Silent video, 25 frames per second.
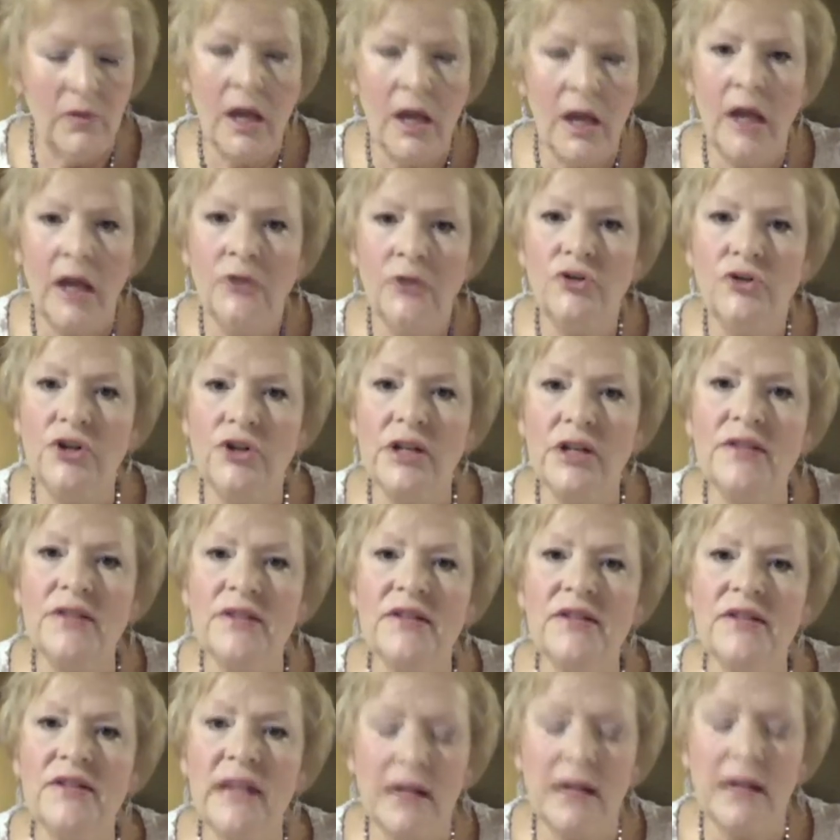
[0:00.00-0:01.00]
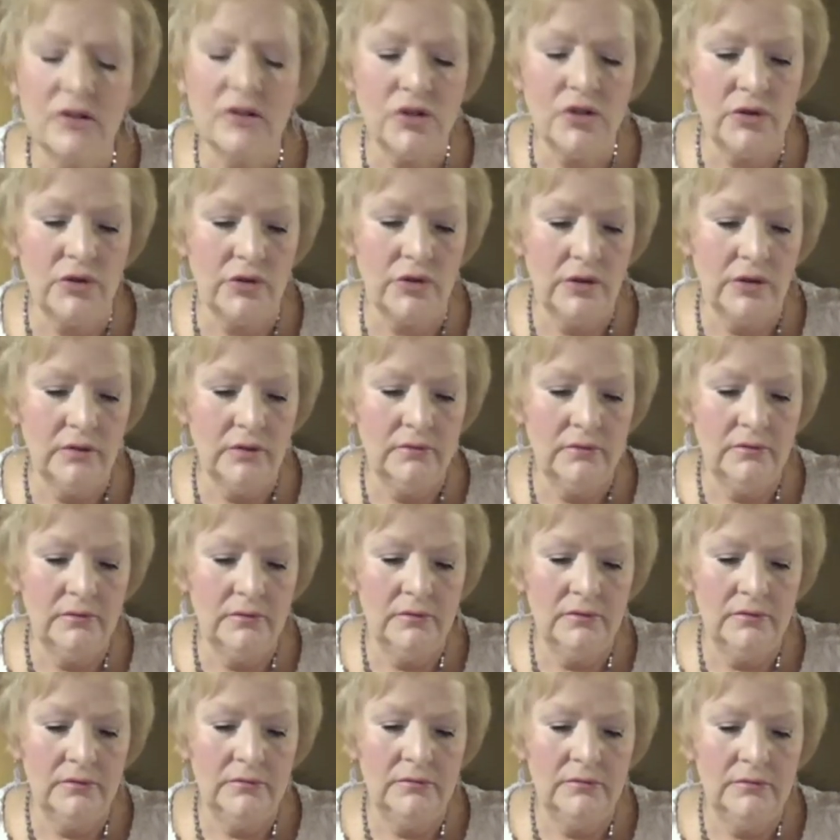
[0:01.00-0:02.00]
Jesus answered,
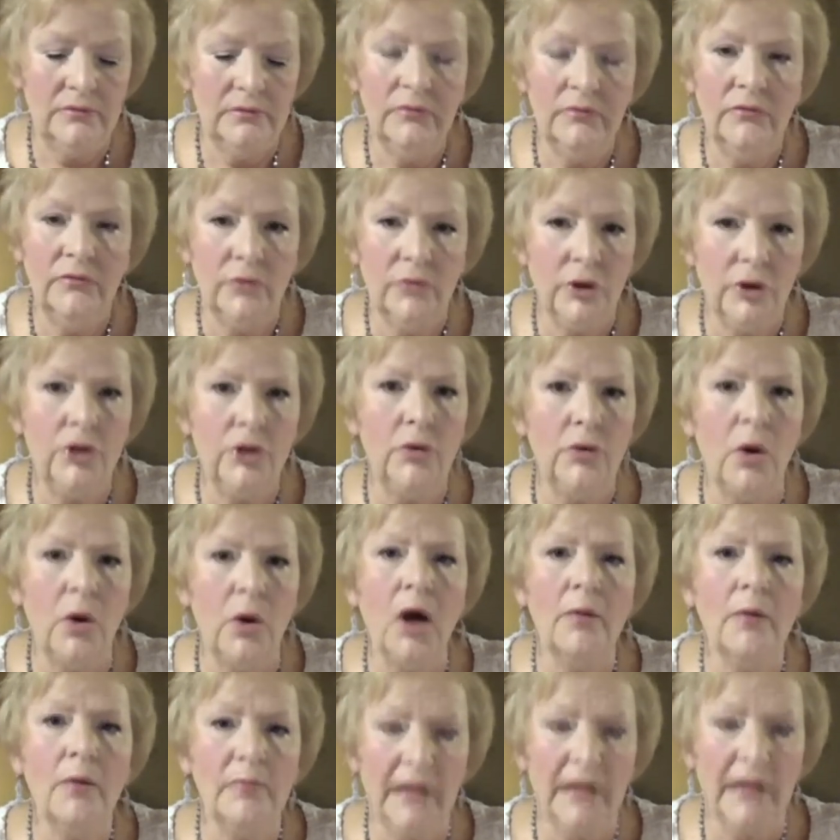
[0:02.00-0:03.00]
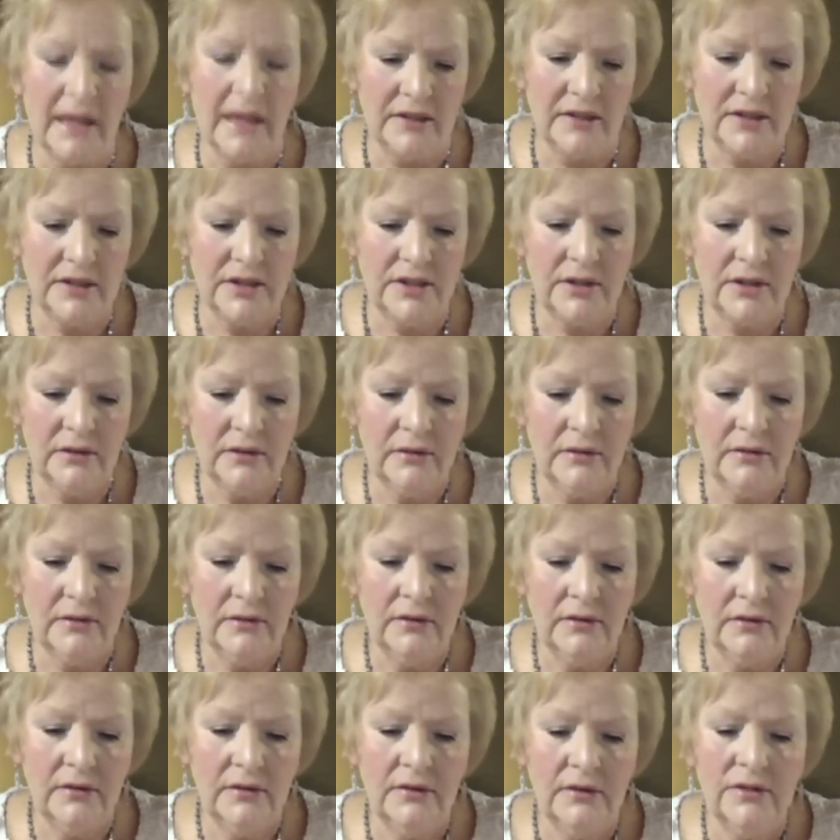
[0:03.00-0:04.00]
You are blessed,
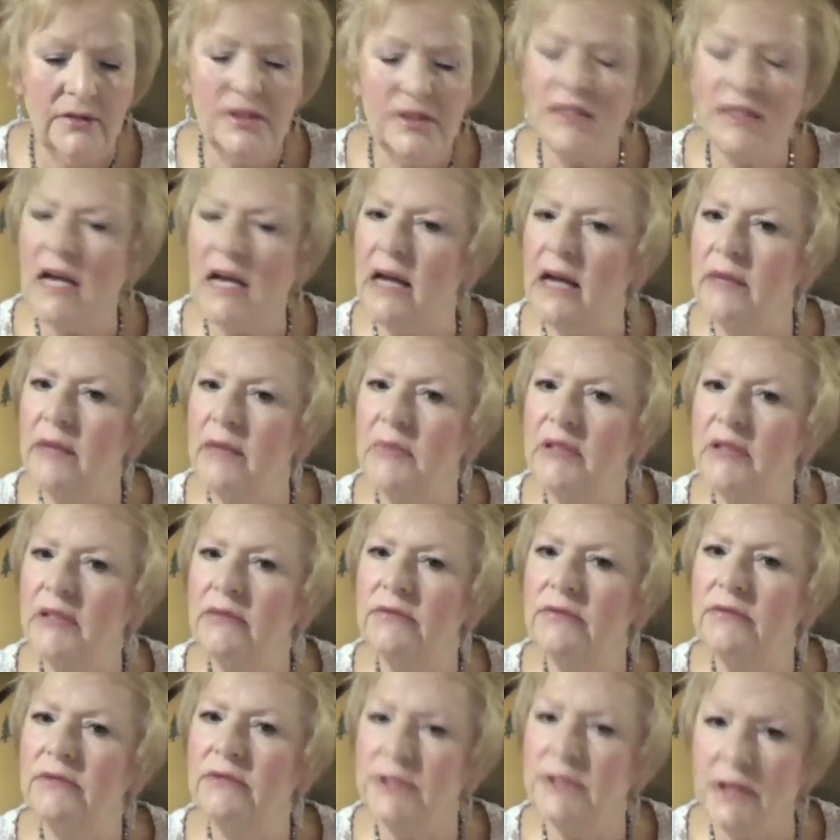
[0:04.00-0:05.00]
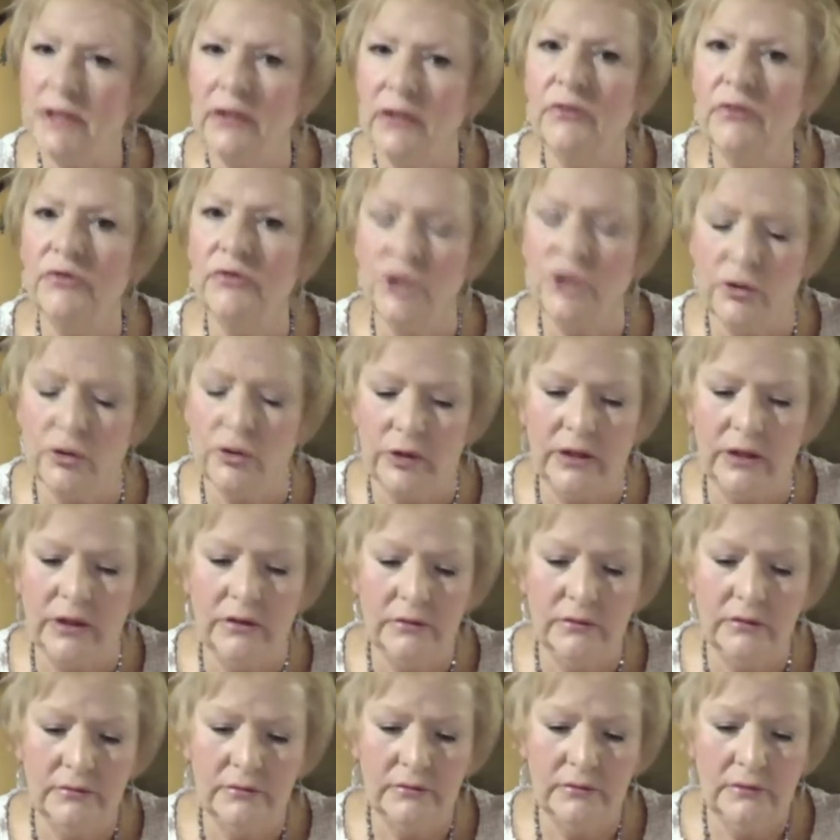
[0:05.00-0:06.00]
Simon, son of Jonah.
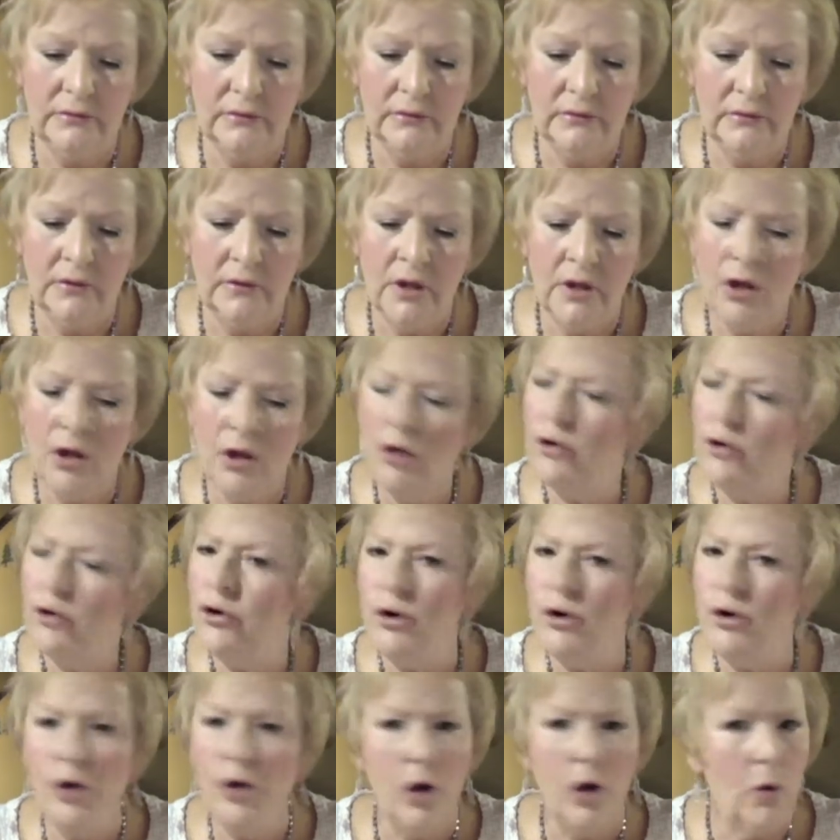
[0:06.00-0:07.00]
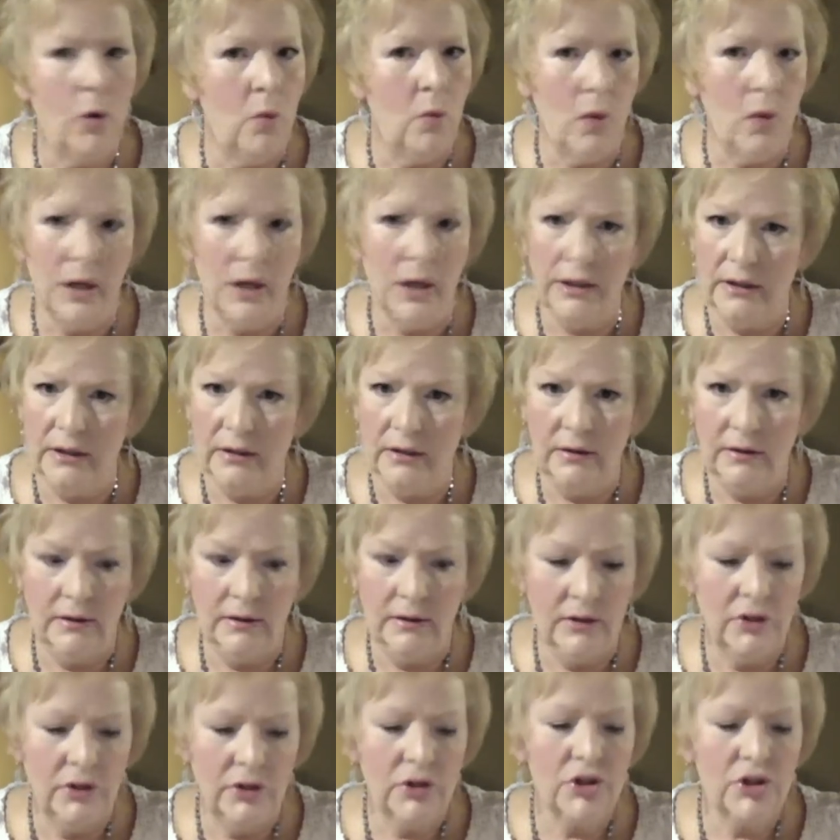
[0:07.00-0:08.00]
No one
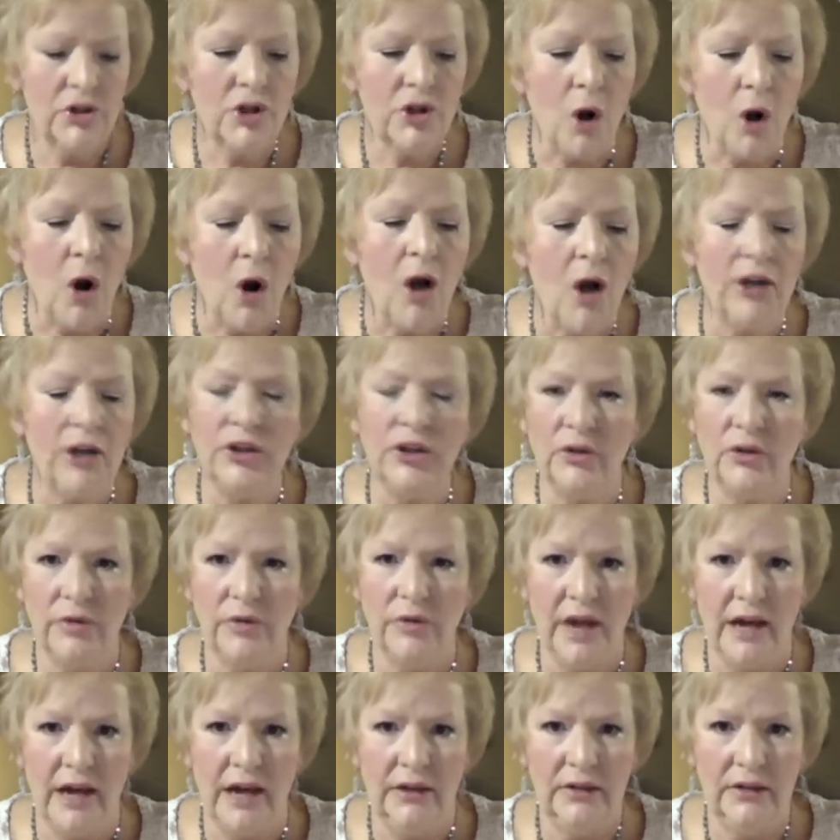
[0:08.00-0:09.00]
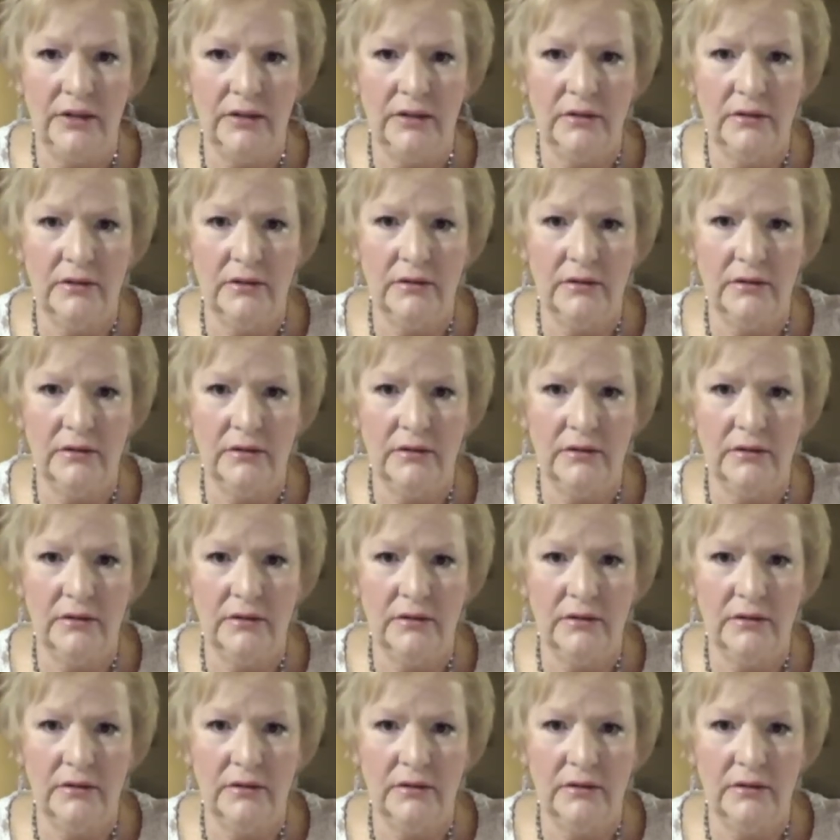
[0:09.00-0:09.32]
taught you that.